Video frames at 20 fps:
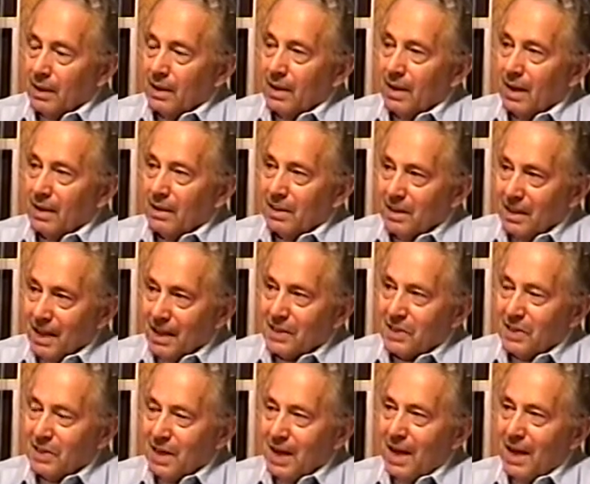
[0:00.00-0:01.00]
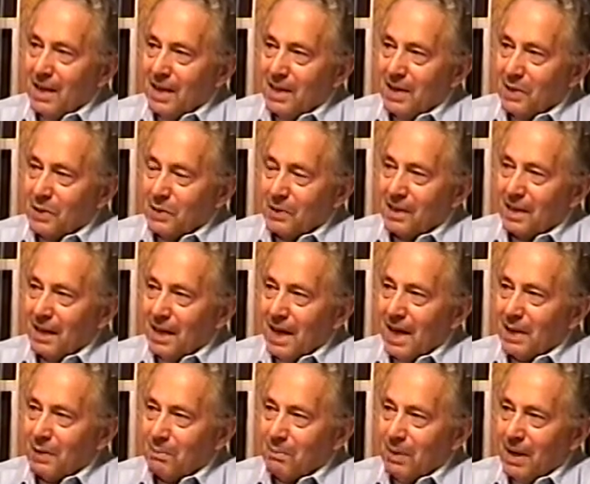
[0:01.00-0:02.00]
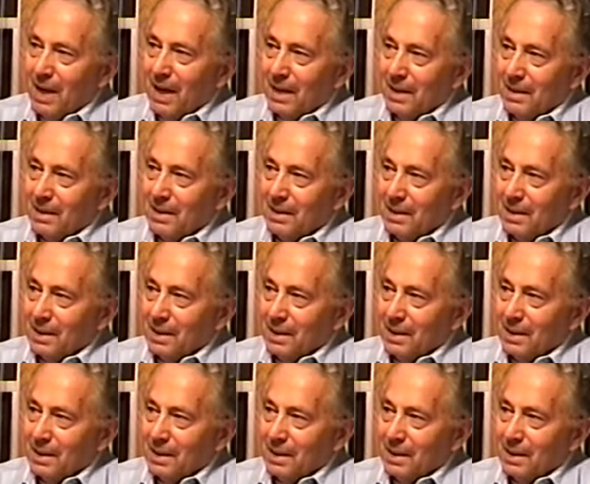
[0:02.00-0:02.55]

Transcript: Now the next day he couldn't get out of bed.